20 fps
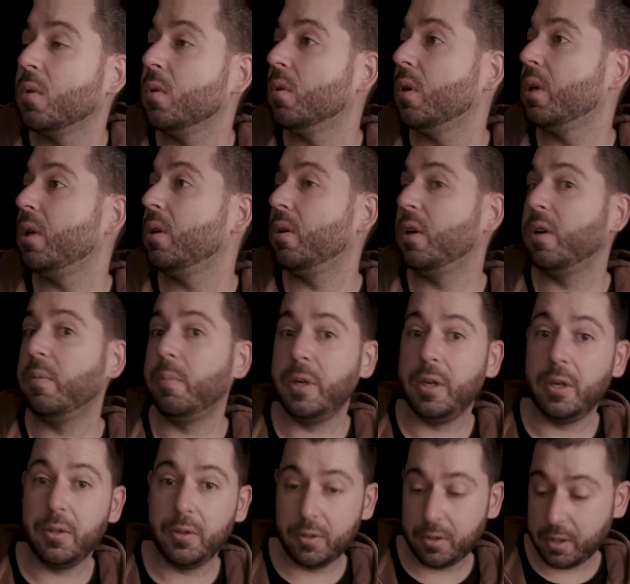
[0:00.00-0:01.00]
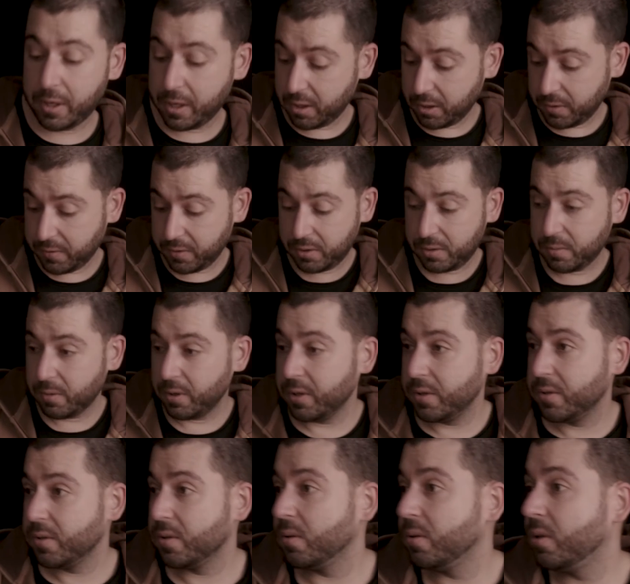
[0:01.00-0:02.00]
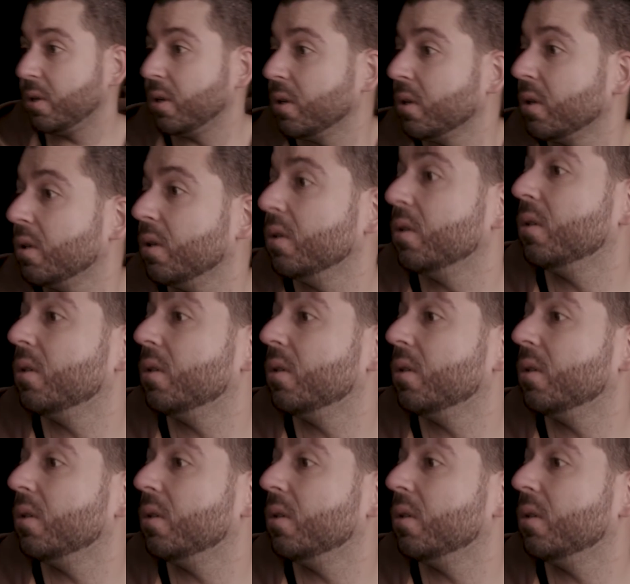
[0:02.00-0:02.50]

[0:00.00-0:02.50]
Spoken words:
I don't have my other light on, that's why it's so dark.